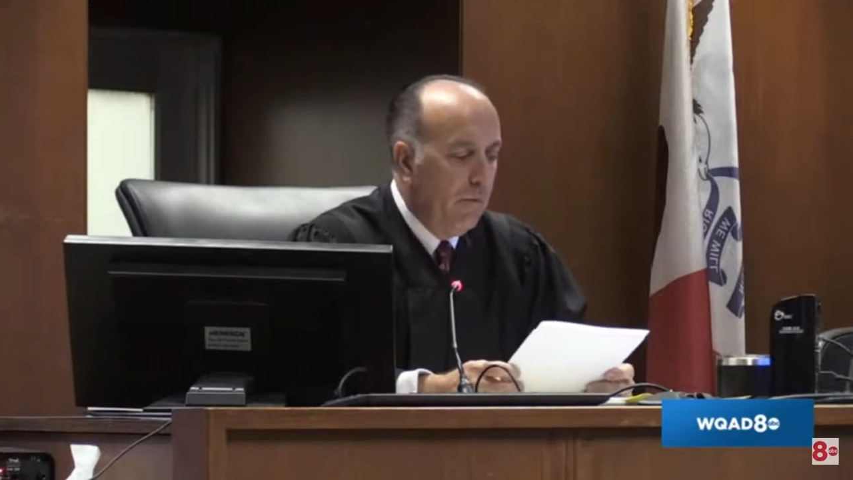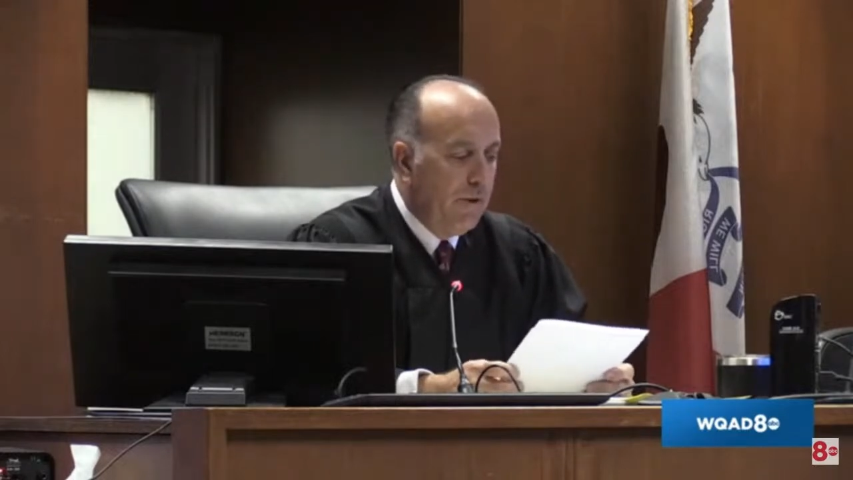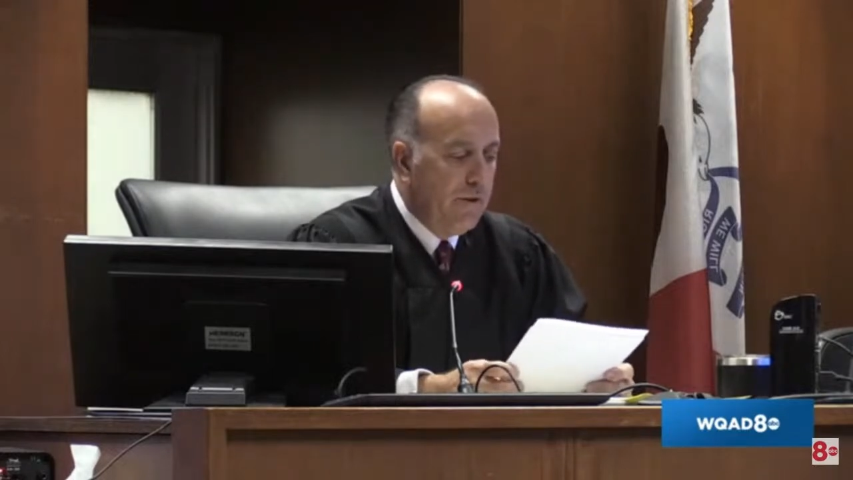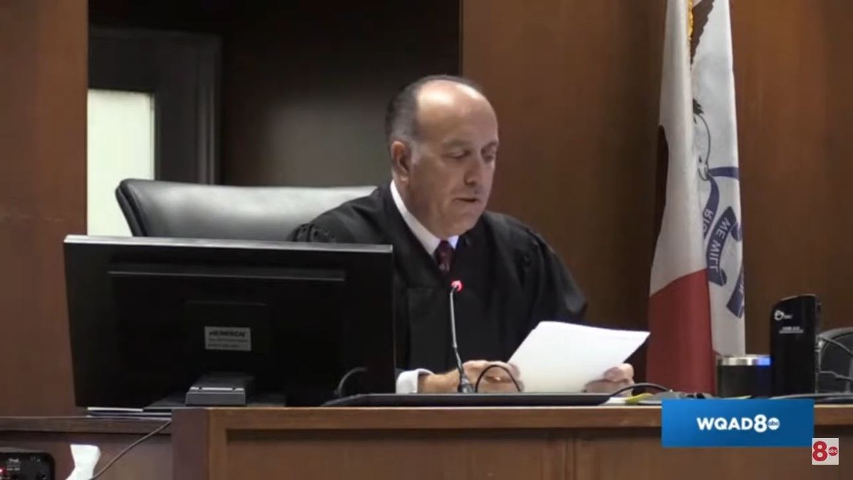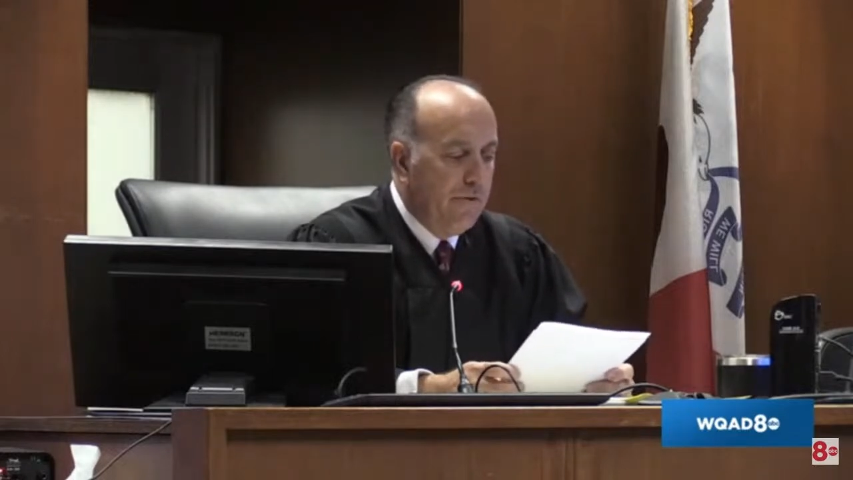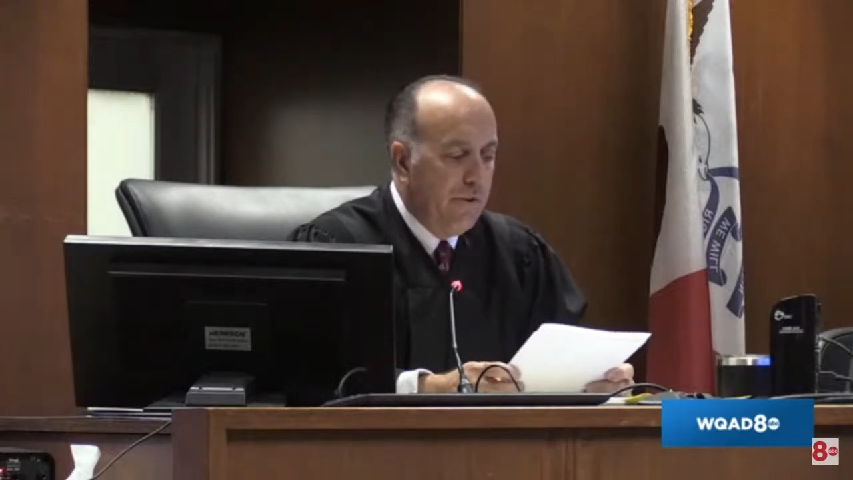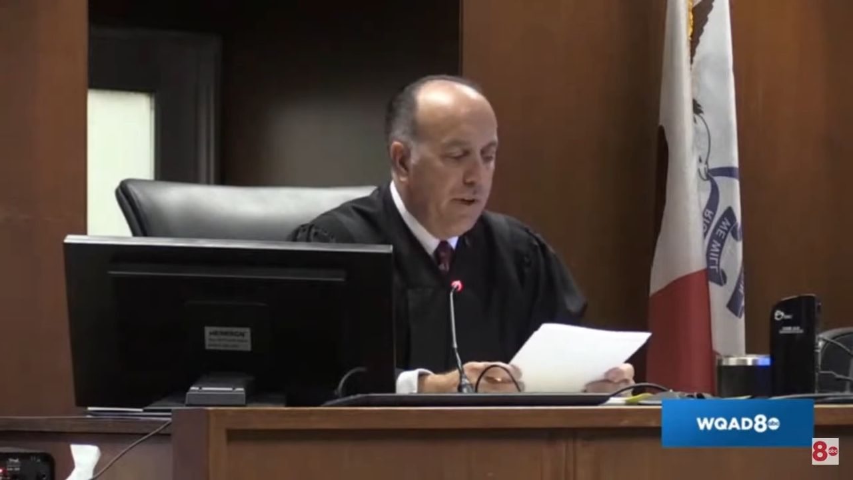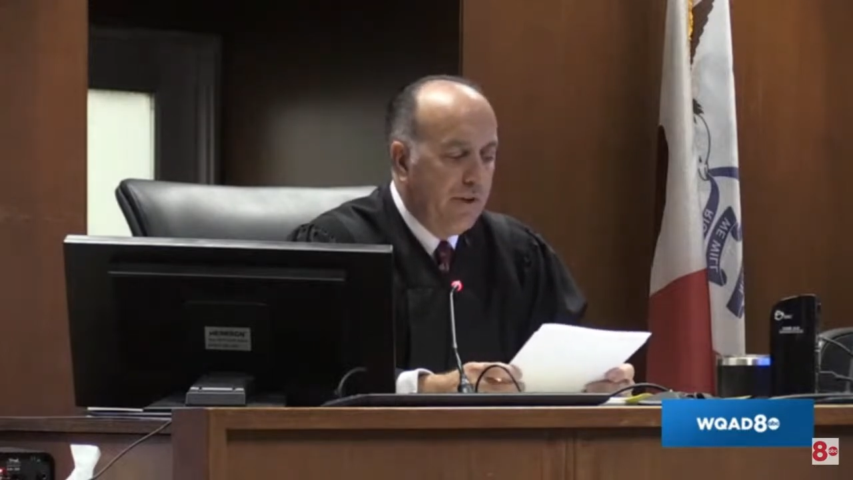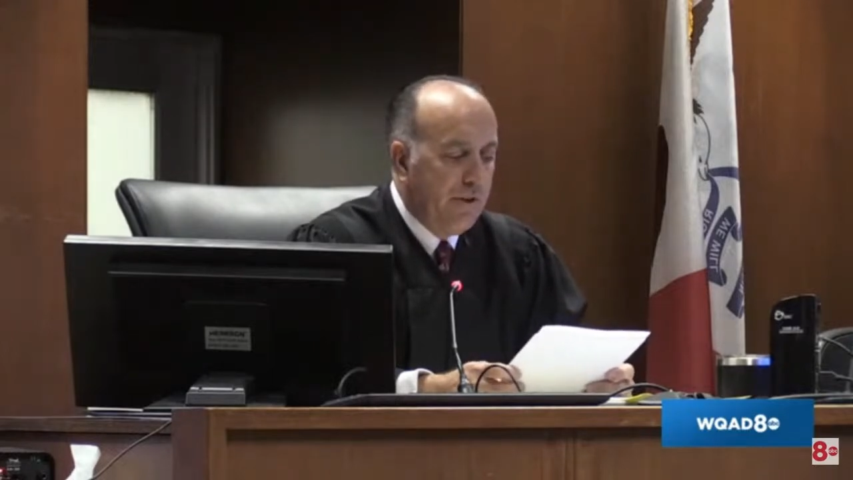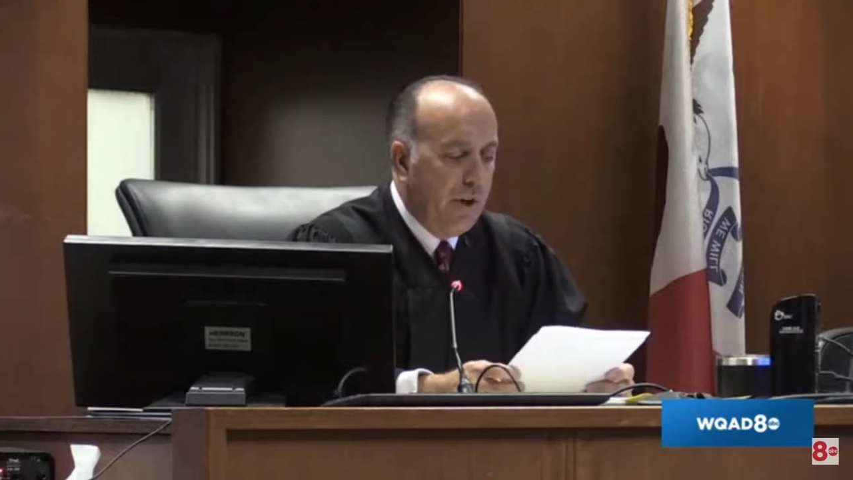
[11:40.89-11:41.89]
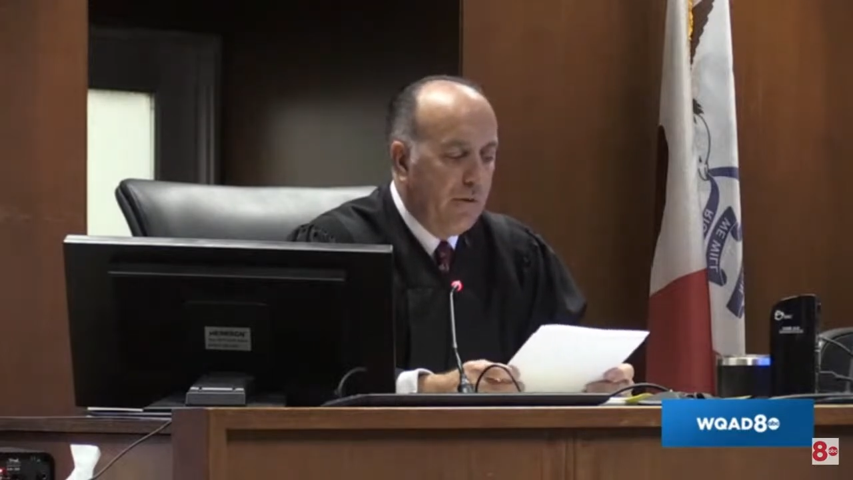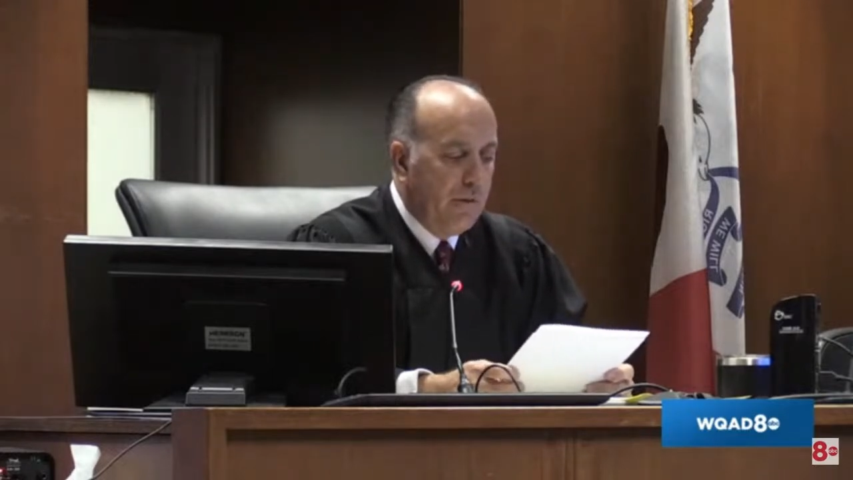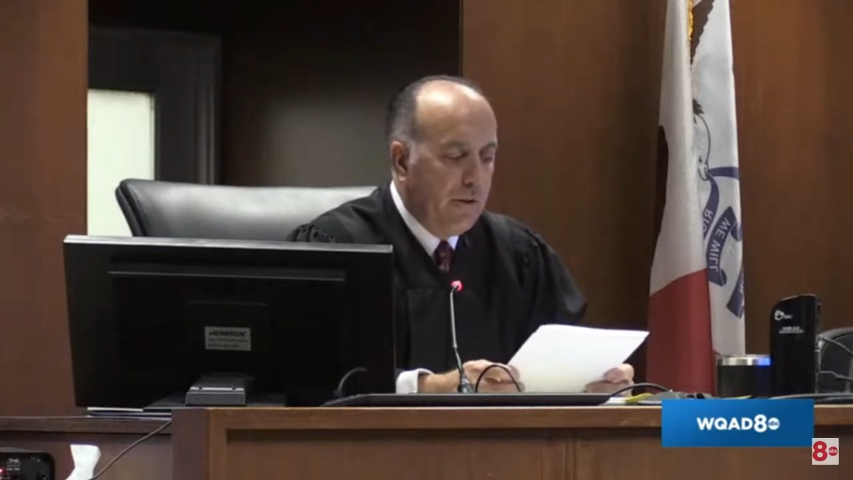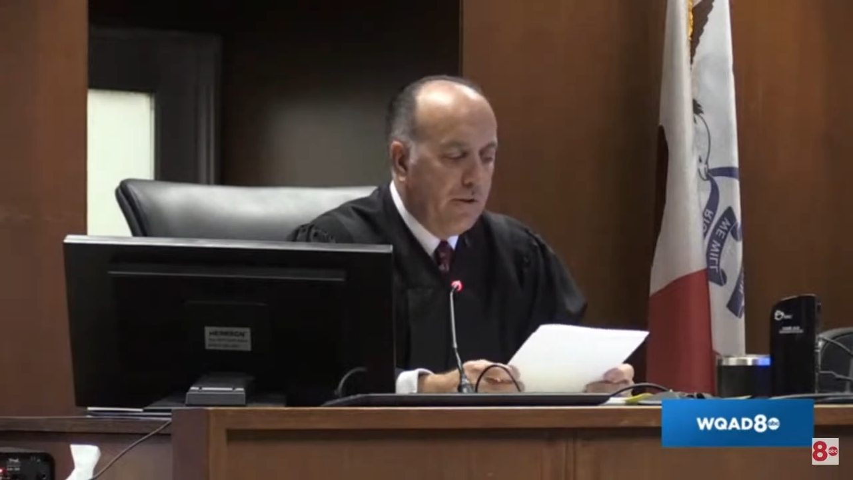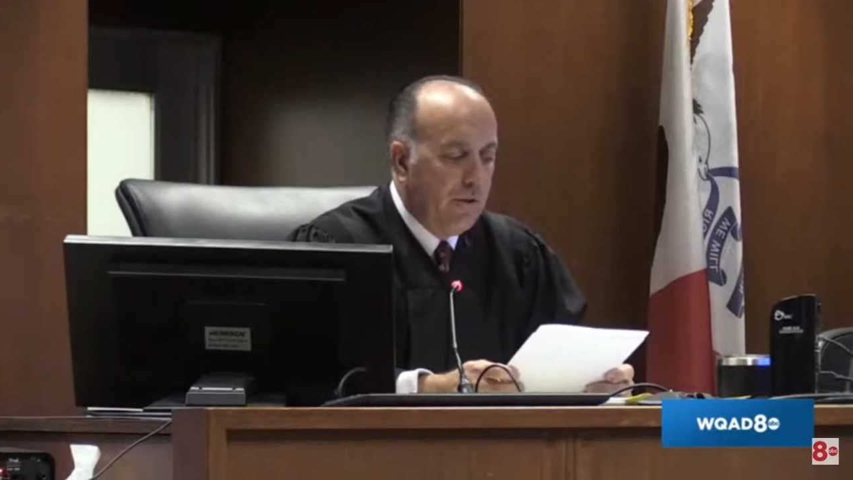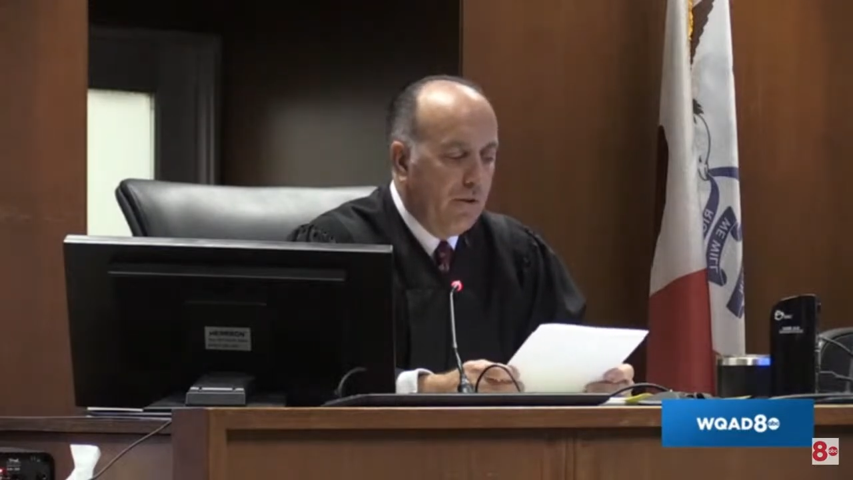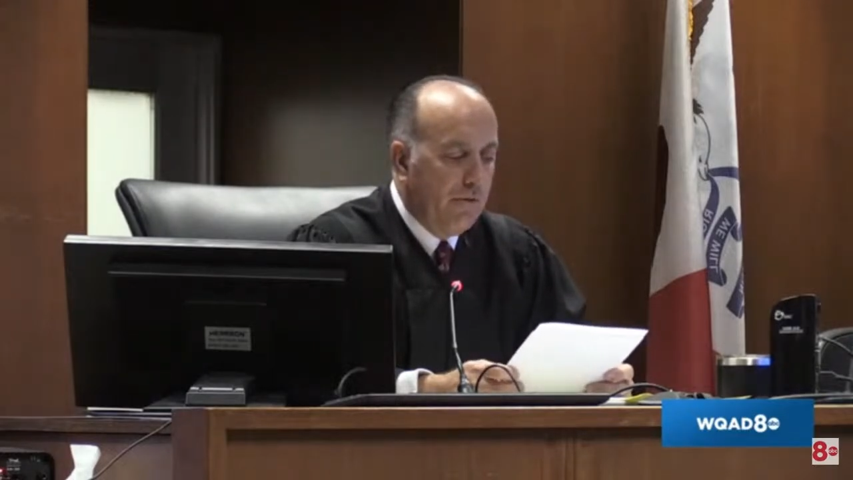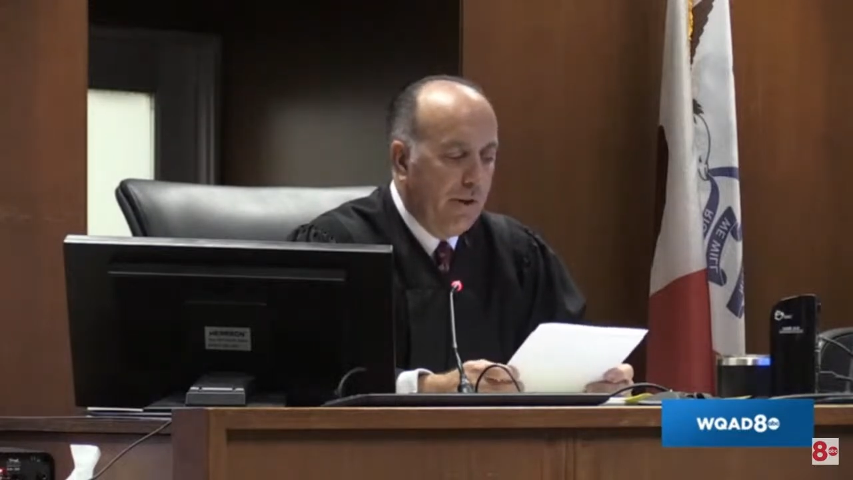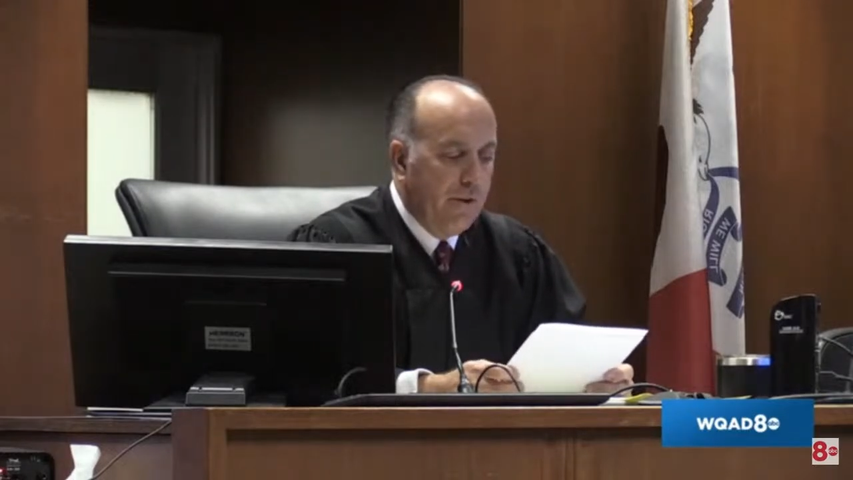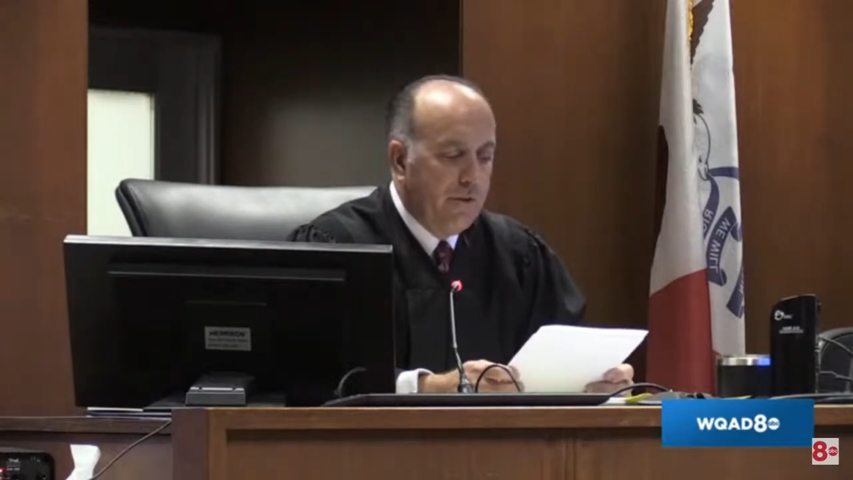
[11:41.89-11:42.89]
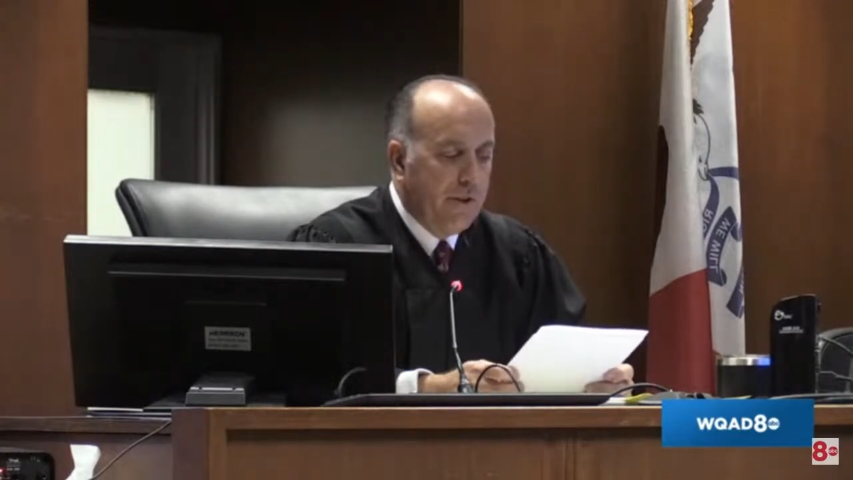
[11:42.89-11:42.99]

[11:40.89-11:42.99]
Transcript: which the defendant shared with his girlfriend